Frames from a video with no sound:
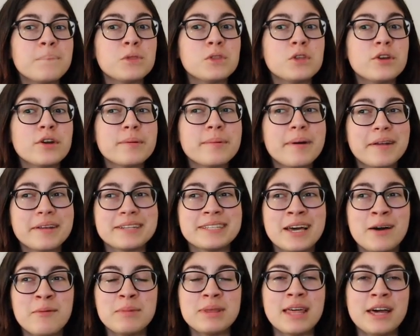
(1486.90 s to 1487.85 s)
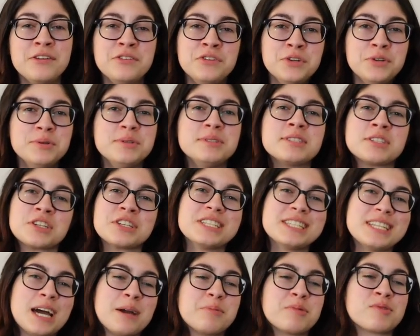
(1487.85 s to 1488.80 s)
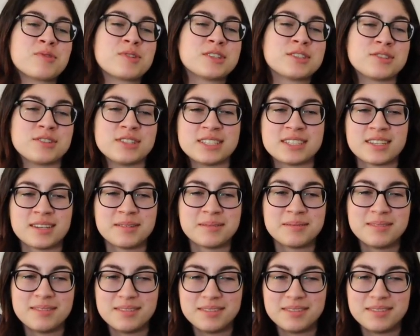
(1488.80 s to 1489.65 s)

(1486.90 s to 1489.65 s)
You're about to tell me that Newt is gonna die before Teresa?